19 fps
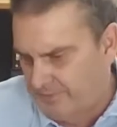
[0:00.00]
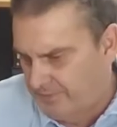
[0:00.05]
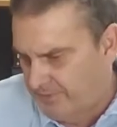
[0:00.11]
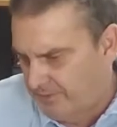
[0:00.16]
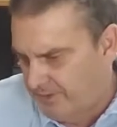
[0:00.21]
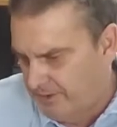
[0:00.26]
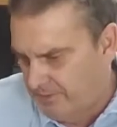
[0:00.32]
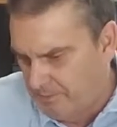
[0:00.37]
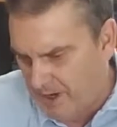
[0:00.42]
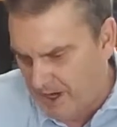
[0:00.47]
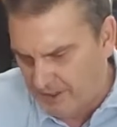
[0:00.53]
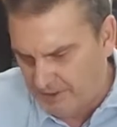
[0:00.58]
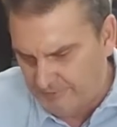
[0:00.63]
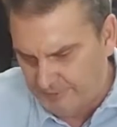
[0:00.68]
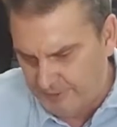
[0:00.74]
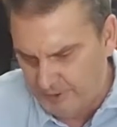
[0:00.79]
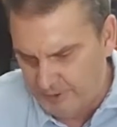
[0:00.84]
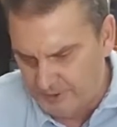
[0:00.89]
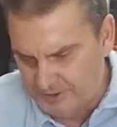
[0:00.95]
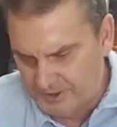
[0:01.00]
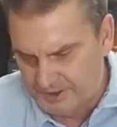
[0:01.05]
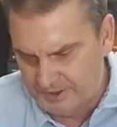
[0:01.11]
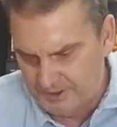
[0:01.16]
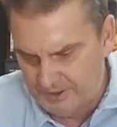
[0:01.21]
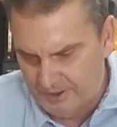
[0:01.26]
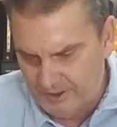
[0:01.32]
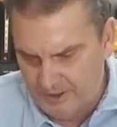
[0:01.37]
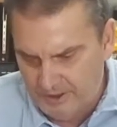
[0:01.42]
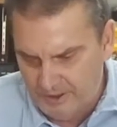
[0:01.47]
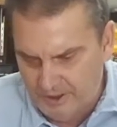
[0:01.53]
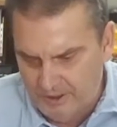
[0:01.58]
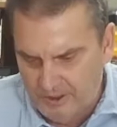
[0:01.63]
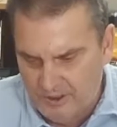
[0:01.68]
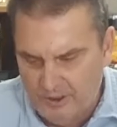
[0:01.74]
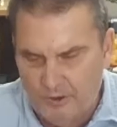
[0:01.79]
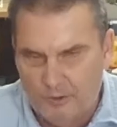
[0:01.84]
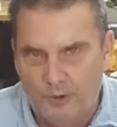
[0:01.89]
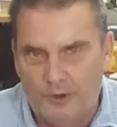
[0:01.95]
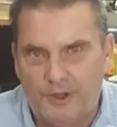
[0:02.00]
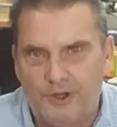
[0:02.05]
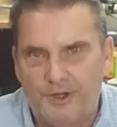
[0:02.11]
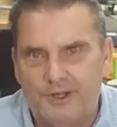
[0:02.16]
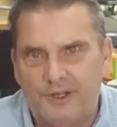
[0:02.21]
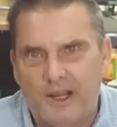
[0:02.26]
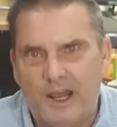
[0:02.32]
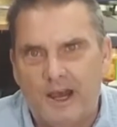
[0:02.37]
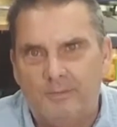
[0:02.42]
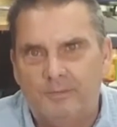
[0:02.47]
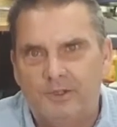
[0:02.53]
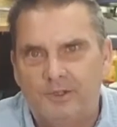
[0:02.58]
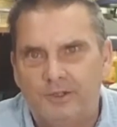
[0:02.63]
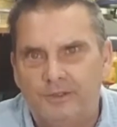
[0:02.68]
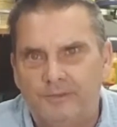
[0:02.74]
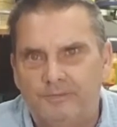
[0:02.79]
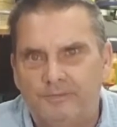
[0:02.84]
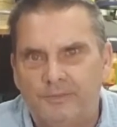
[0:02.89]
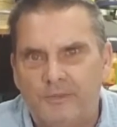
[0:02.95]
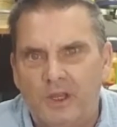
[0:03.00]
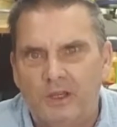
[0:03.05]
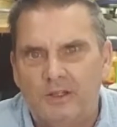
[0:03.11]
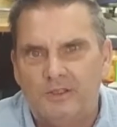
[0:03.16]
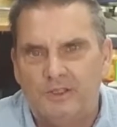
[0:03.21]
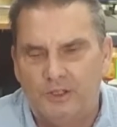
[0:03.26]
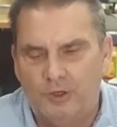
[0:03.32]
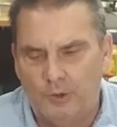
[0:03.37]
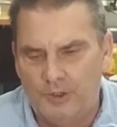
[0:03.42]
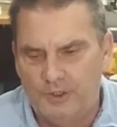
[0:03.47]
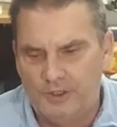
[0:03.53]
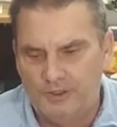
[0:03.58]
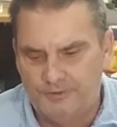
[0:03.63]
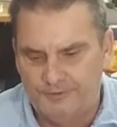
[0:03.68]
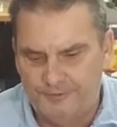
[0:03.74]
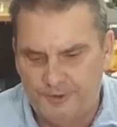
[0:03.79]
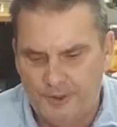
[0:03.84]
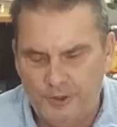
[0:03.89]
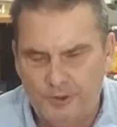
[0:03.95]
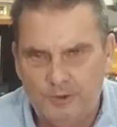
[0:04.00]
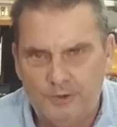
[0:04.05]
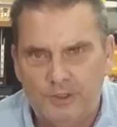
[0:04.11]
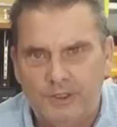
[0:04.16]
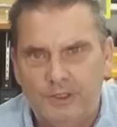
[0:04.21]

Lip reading: microphones with an adapter to go into your phone.